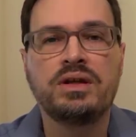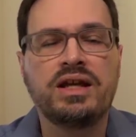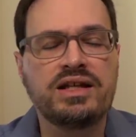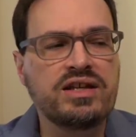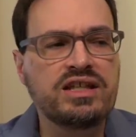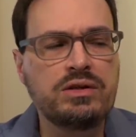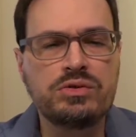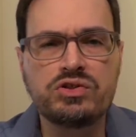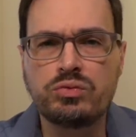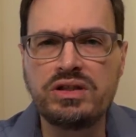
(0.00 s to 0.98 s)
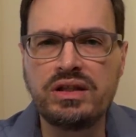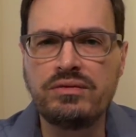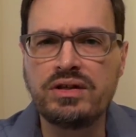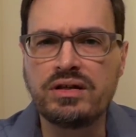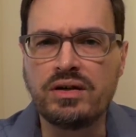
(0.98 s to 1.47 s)
It's like he was
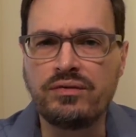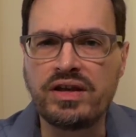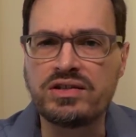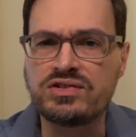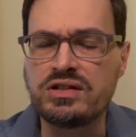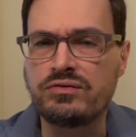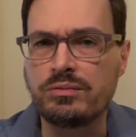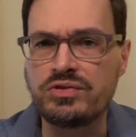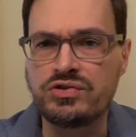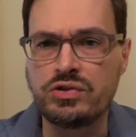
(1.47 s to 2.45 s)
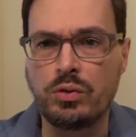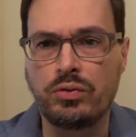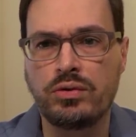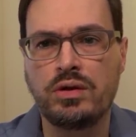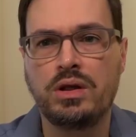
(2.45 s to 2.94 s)
reliving a fantasy from his
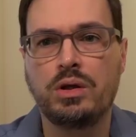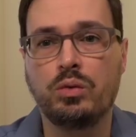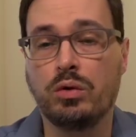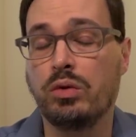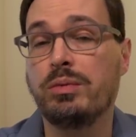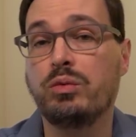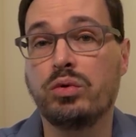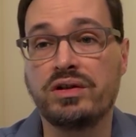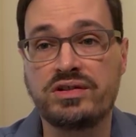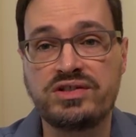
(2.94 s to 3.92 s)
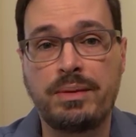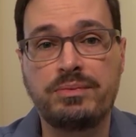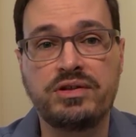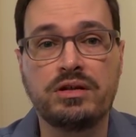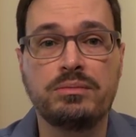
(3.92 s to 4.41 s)
youth, where women would
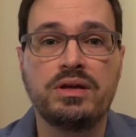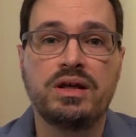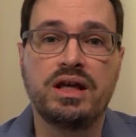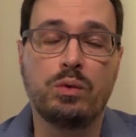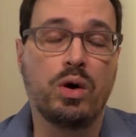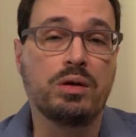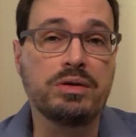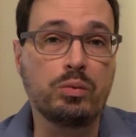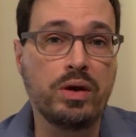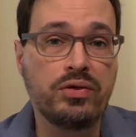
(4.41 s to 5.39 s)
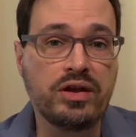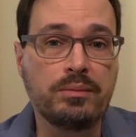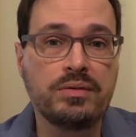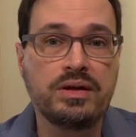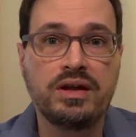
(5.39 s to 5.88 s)
accept him and want to be with
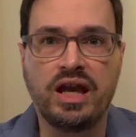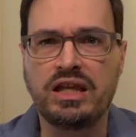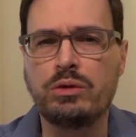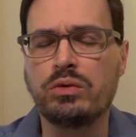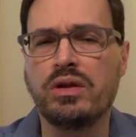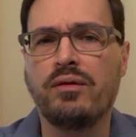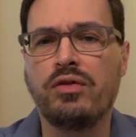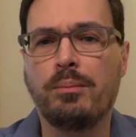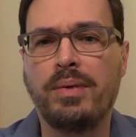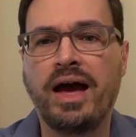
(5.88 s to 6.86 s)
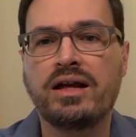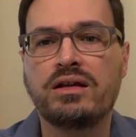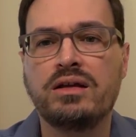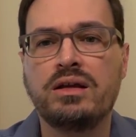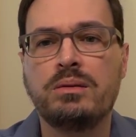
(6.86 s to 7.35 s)
him, and he would love them back,